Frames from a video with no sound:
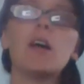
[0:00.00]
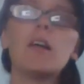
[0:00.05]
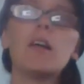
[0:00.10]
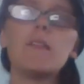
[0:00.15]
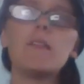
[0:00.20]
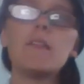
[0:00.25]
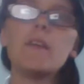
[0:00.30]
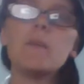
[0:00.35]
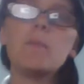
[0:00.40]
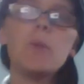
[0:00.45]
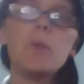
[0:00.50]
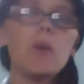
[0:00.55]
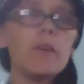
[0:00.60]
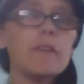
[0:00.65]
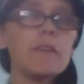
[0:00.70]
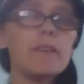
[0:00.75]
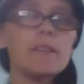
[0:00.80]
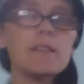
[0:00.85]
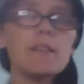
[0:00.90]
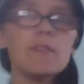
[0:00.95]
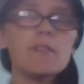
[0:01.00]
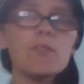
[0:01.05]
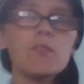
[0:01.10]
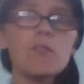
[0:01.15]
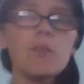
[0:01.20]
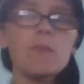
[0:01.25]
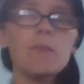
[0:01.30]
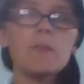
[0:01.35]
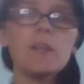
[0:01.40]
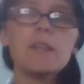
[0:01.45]
The positives
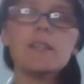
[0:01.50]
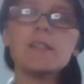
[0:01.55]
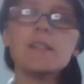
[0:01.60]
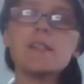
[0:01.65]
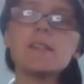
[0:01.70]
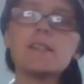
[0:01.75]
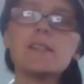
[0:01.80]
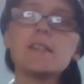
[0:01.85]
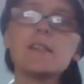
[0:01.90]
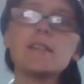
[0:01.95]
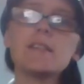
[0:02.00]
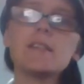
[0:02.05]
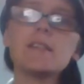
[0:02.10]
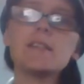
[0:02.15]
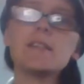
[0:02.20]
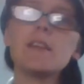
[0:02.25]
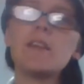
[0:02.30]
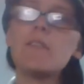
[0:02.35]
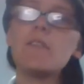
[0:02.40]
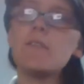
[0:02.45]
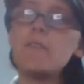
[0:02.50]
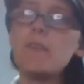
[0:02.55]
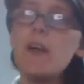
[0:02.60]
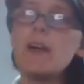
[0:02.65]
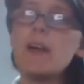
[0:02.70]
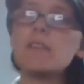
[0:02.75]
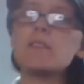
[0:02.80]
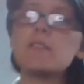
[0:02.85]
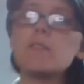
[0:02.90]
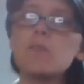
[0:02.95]
from this is its
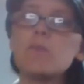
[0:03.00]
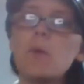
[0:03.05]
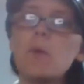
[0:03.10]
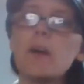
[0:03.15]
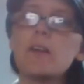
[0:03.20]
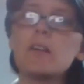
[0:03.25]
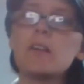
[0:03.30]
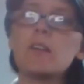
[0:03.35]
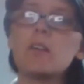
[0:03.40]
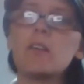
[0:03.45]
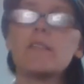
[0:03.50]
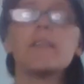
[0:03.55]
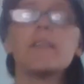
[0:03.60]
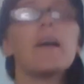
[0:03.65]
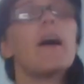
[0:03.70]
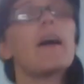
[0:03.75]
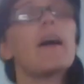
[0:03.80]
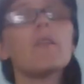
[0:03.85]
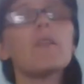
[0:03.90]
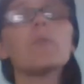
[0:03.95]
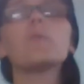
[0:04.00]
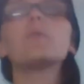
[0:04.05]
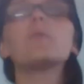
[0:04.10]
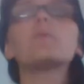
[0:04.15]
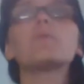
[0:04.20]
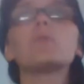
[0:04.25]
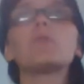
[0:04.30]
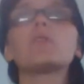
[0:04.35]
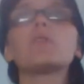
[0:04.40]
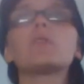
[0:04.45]
effective weight loss has been
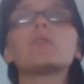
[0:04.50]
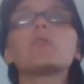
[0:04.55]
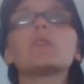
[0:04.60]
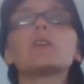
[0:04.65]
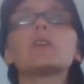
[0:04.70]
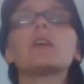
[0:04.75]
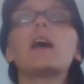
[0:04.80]
proven,